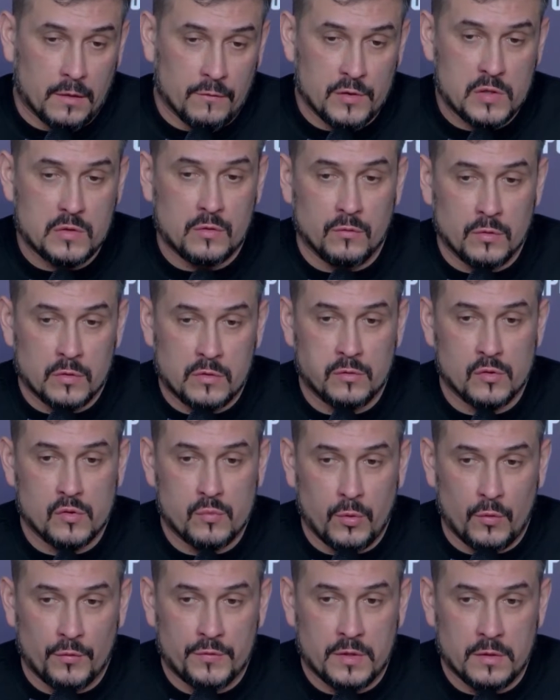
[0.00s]
It's
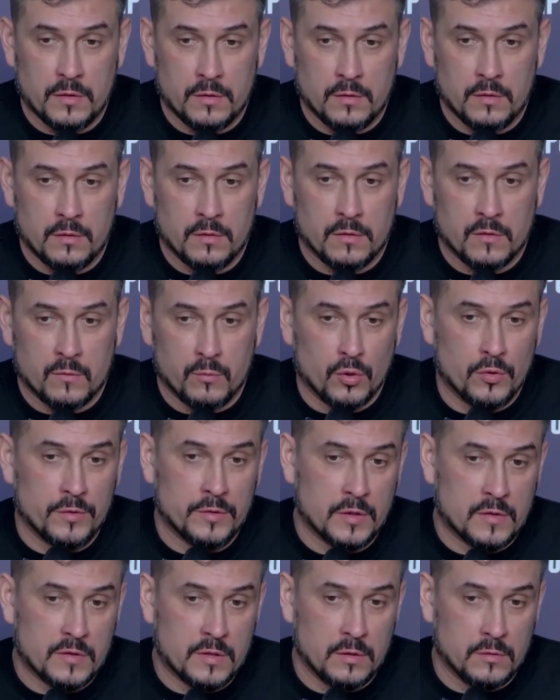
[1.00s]
aimed
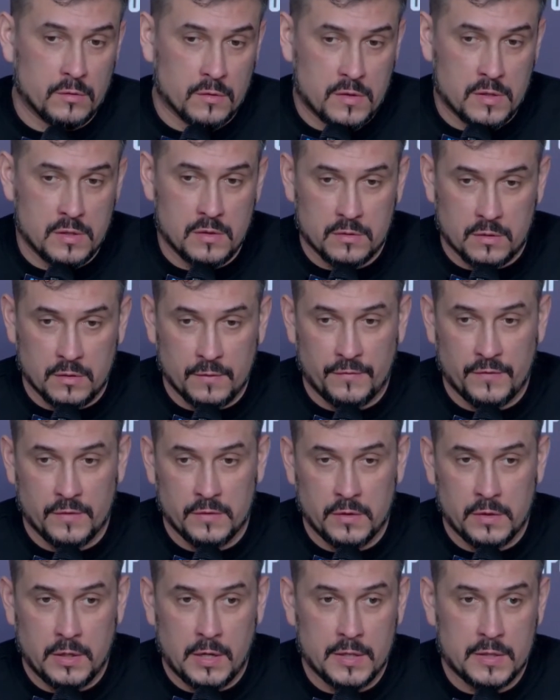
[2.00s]
at
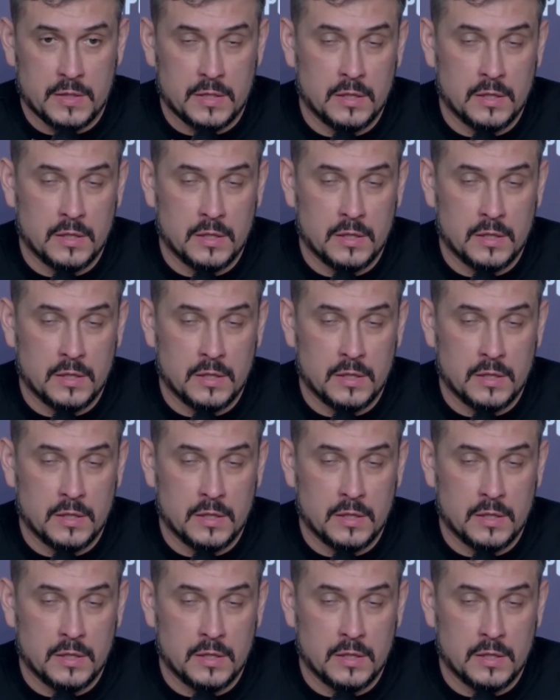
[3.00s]
the